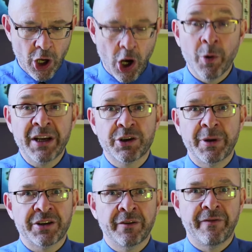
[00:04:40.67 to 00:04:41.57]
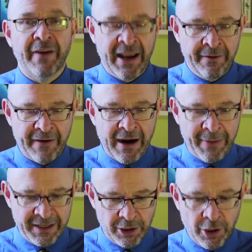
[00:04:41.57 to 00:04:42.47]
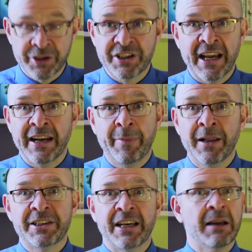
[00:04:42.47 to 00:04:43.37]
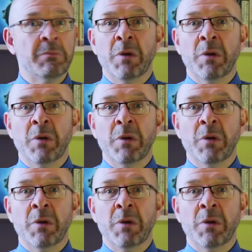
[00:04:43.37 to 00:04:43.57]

owing to its environmental unsustainability.